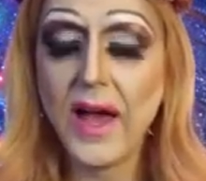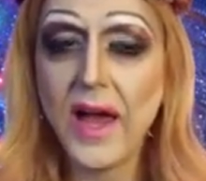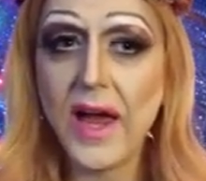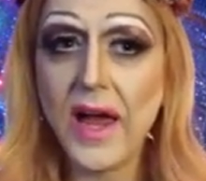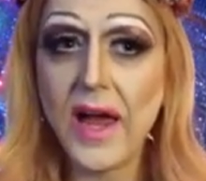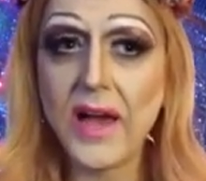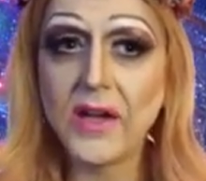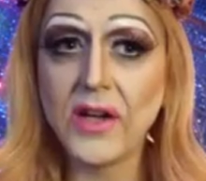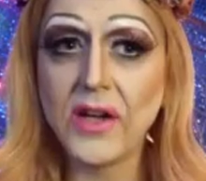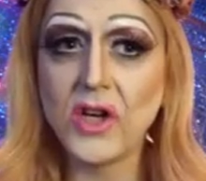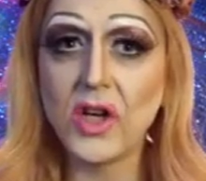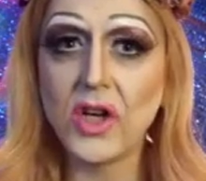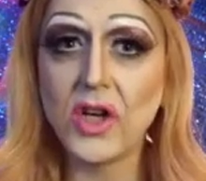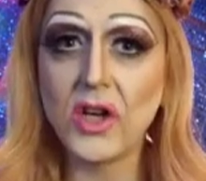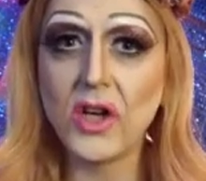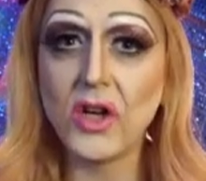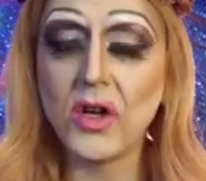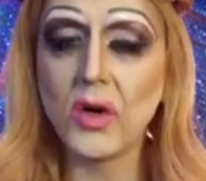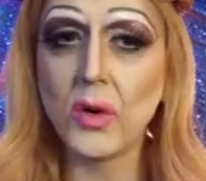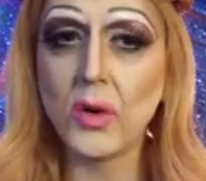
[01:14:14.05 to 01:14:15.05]
and
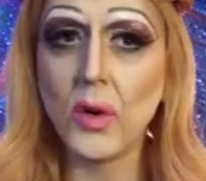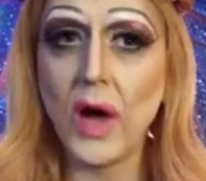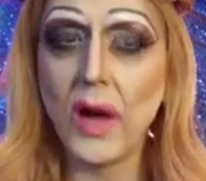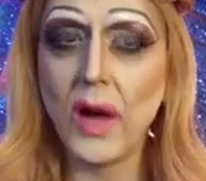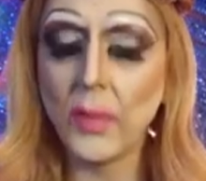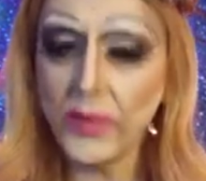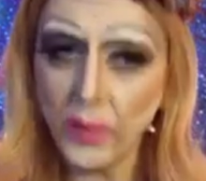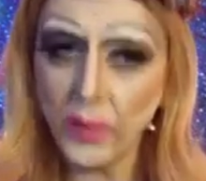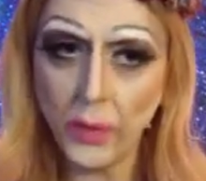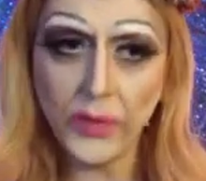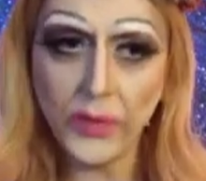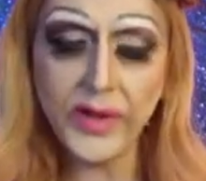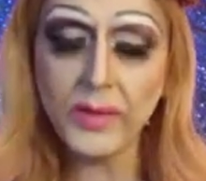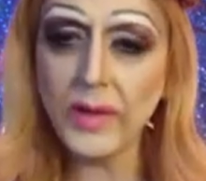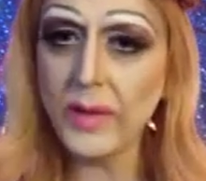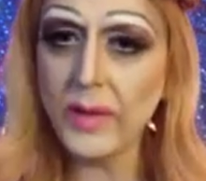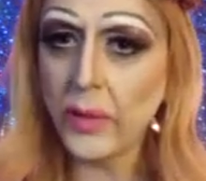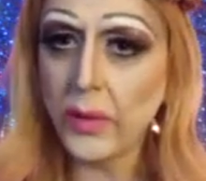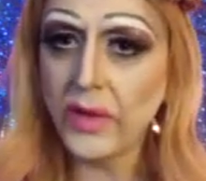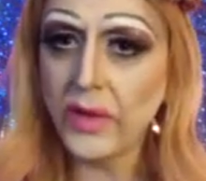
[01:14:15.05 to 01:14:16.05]
I was holding
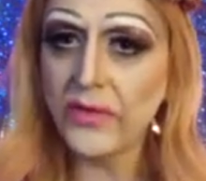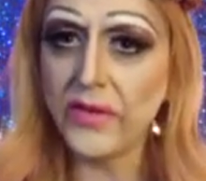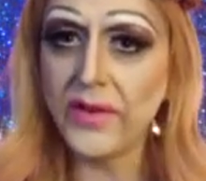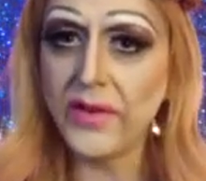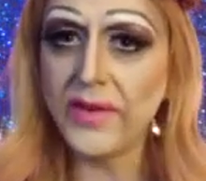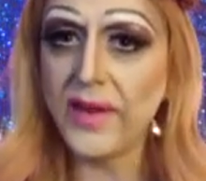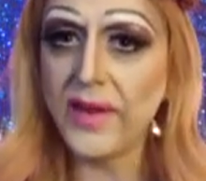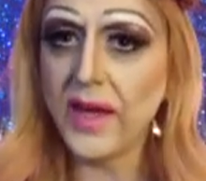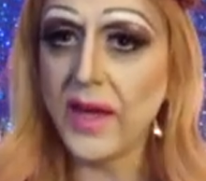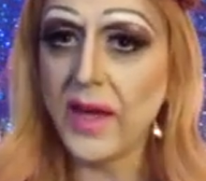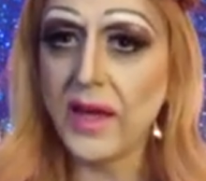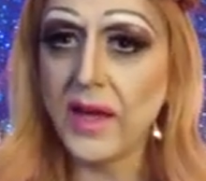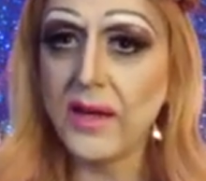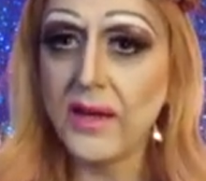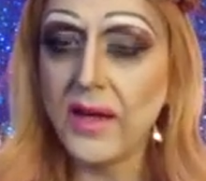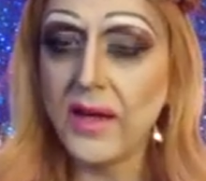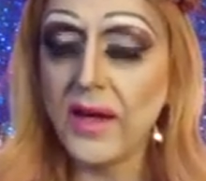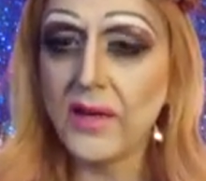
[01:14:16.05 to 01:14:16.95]
my boyfriend's hand